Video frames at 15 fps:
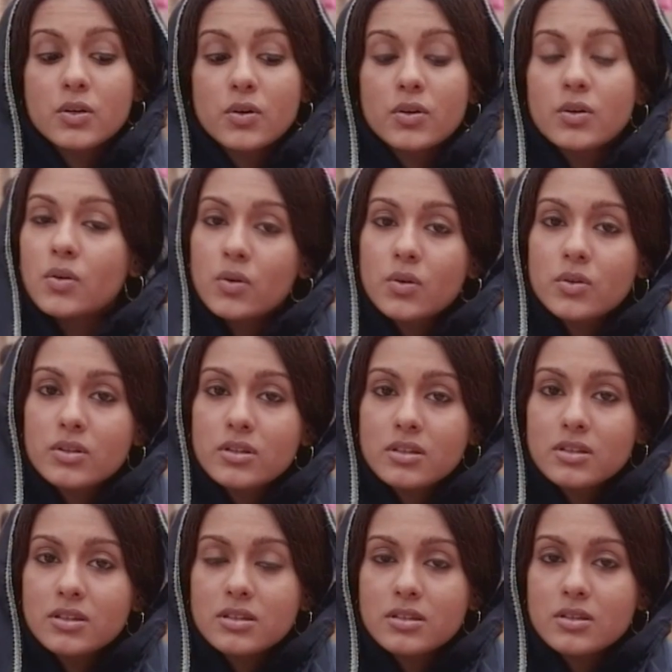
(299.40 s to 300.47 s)
don't know
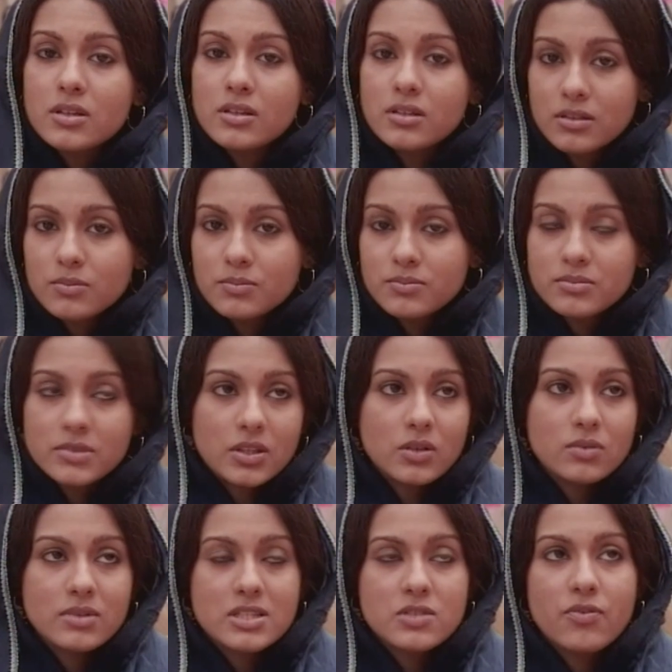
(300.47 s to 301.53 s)
the, you
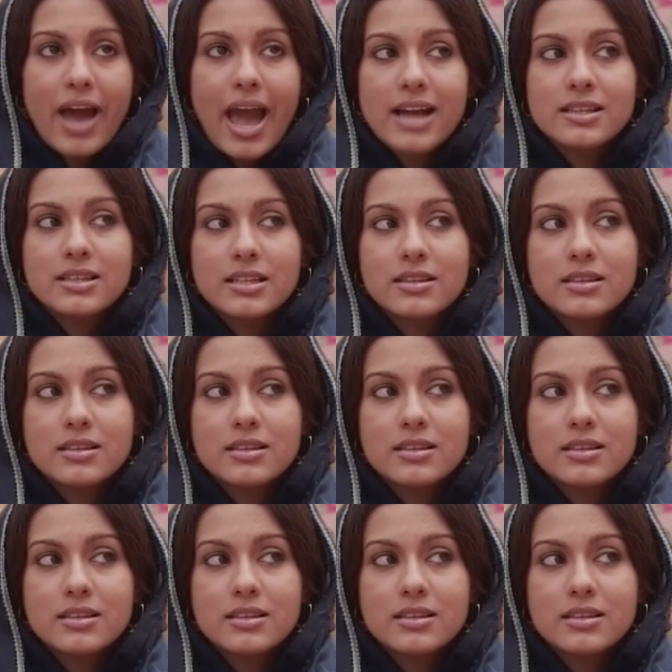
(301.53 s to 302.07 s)
know, this fact that